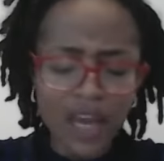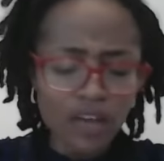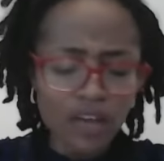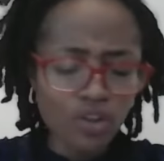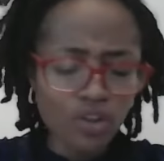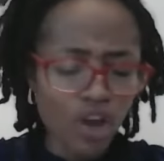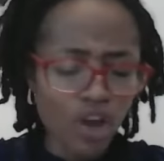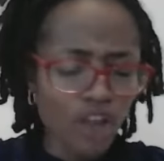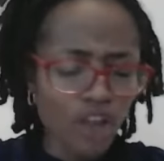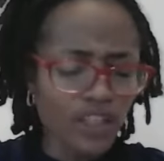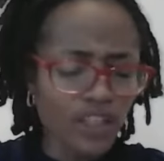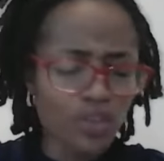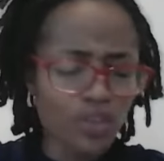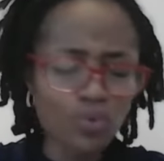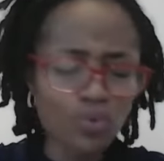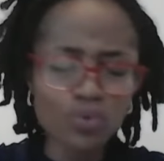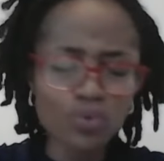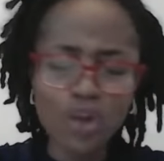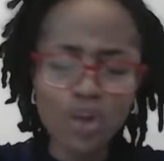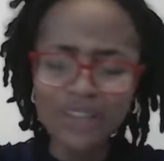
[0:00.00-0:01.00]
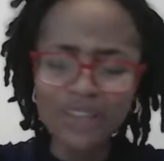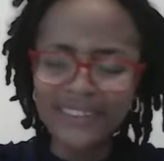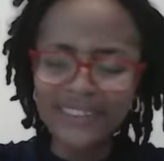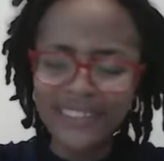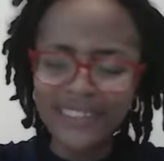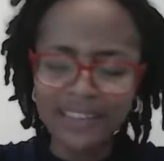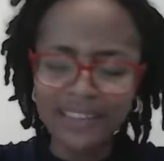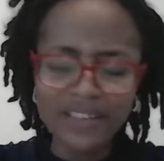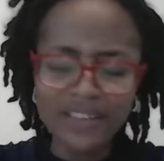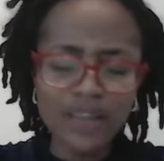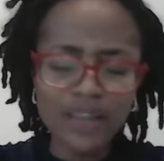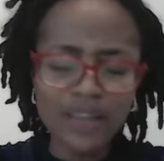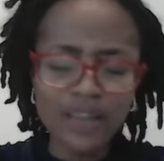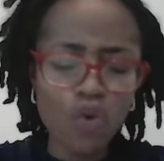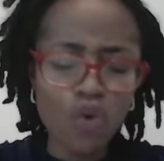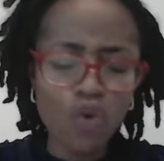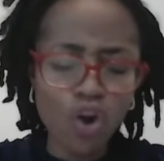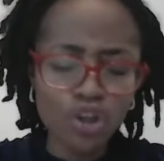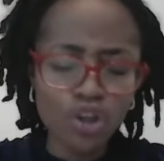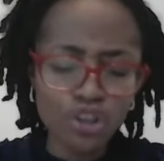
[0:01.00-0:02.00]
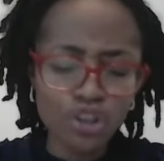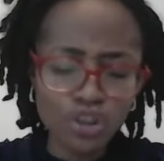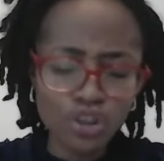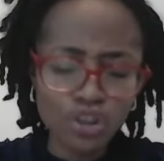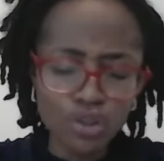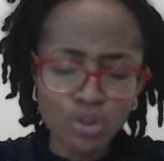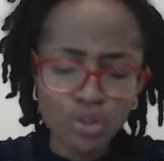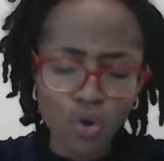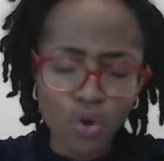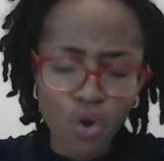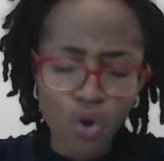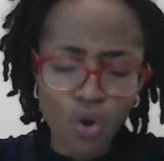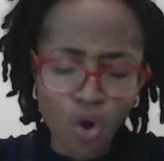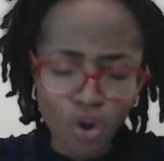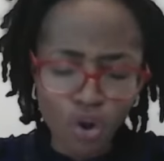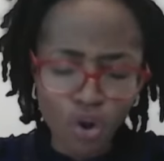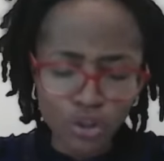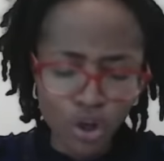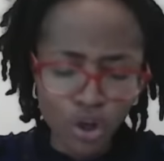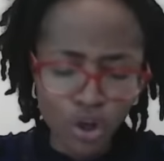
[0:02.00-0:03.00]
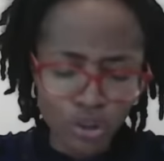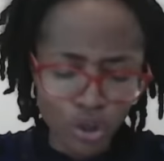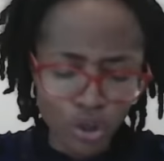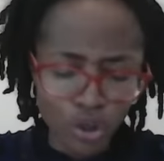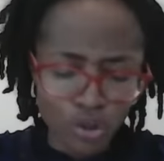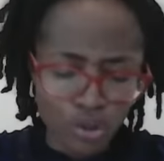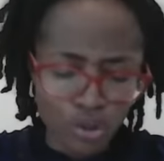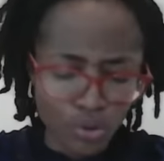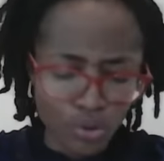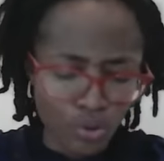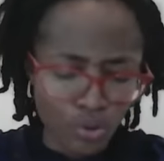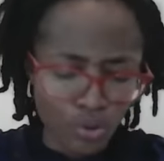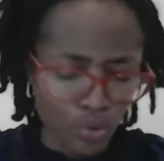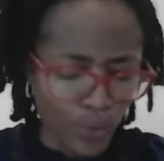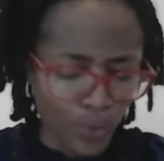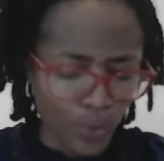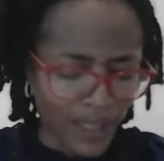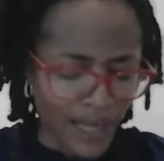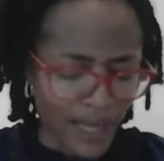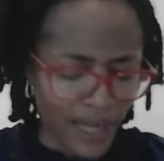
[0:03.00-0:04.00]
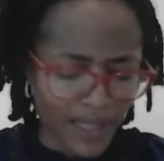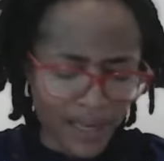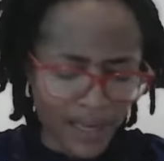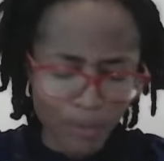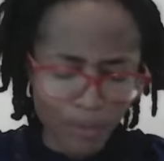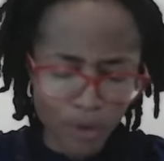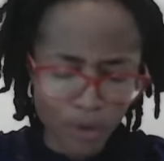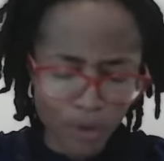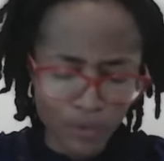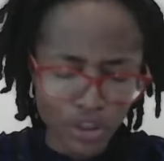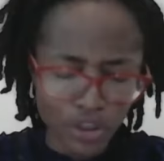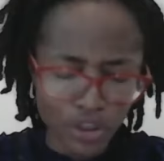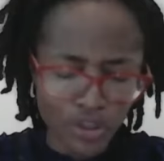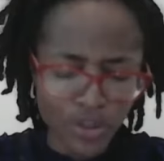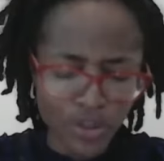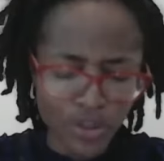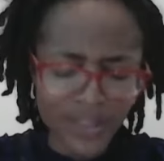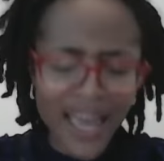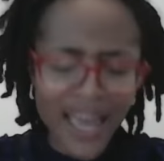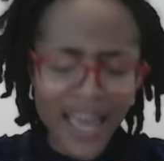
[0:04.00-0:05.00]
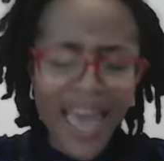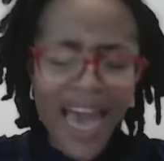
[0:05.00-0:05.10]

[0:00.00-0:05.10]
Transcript: Lord, it will not decrease. They will continue to hold on unto you in the name of Jesus.